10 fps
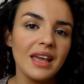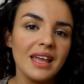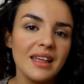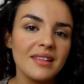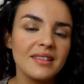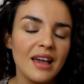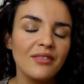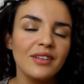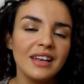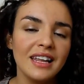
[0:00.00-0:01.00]
it is
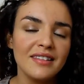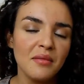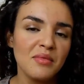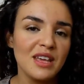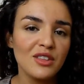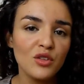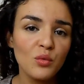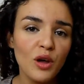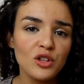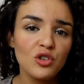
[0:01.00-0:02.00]
definitely something
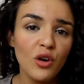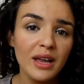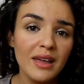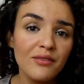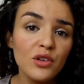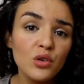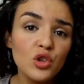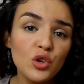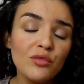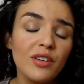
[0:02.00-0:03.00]
that's worth trying if you
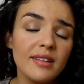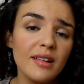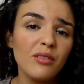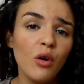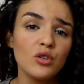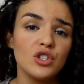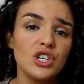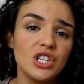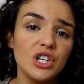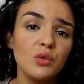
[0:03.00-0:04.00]
do feel
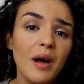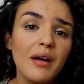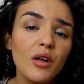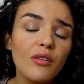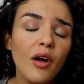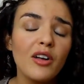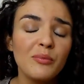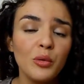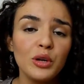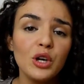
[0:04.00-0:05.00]
self-conscious and you wear a lot of kind
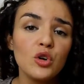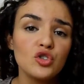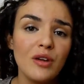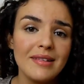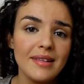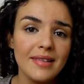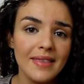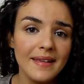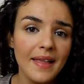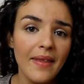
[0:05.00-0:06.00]
of bodycon dresses
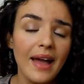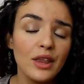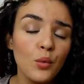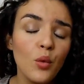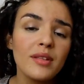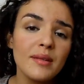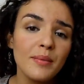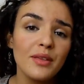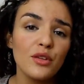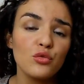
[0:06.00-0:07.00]
and things like that and you want
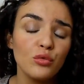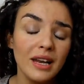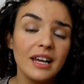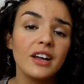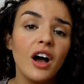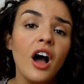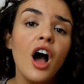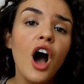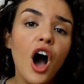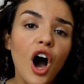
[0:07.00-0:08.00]
something that's really gonna
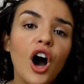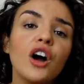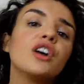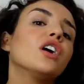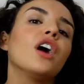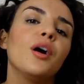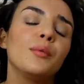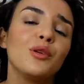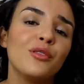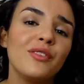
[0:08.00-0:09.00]
hug
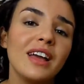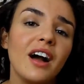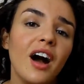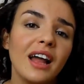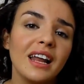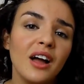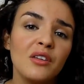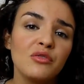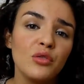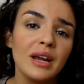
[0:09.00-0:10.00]
your figure and
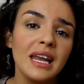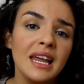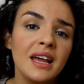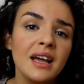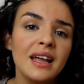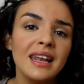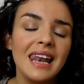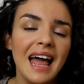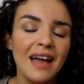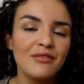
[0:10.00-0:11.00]
kind of really
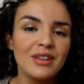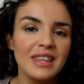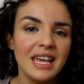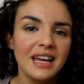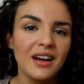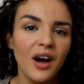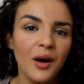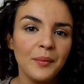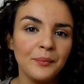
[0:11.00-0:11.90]
let everything